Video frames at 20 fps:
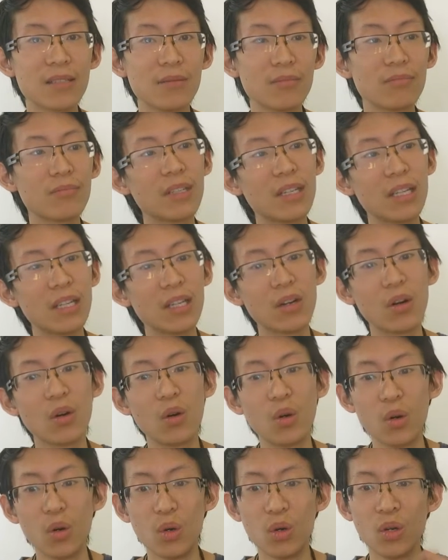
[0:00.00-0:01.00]
something
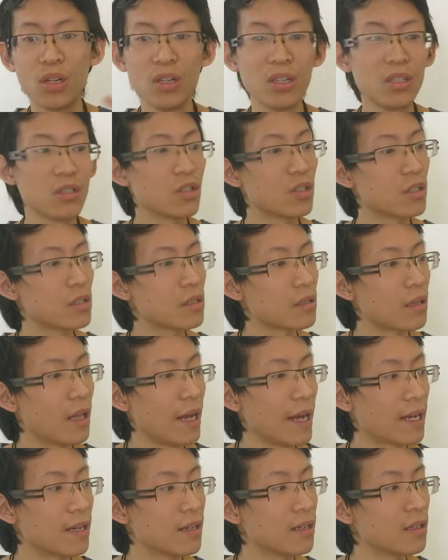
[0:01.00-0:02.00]
or just like